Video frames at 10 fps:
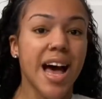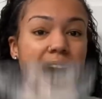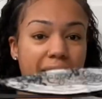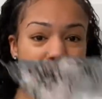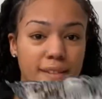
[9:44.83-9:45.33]

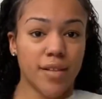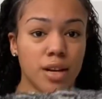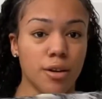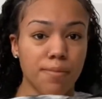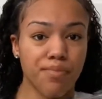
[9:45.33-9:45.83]
I have
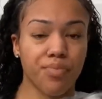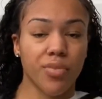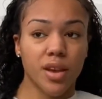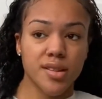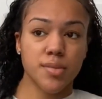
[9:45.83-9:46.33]
um
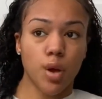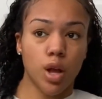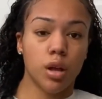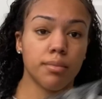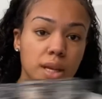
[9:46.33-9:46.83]

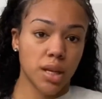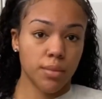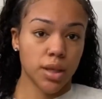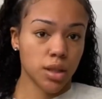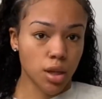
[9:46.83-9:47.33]
small, medium,
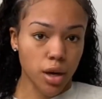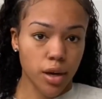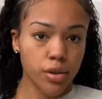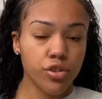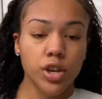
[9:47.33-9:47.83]
and
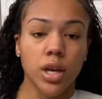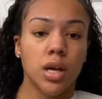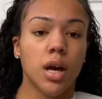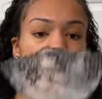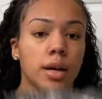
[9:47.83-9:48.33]
large.
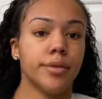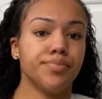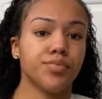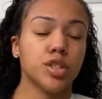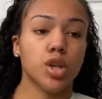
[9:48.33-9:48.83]

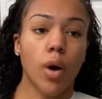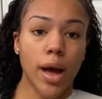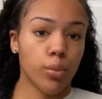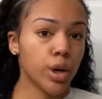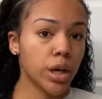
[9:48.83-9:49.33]
Um, so
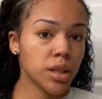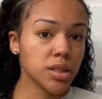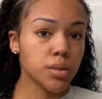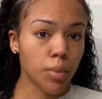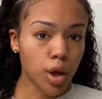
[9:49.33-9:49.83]
I'm wearing the
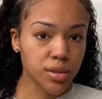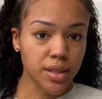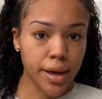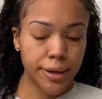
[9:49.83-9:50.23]
small set.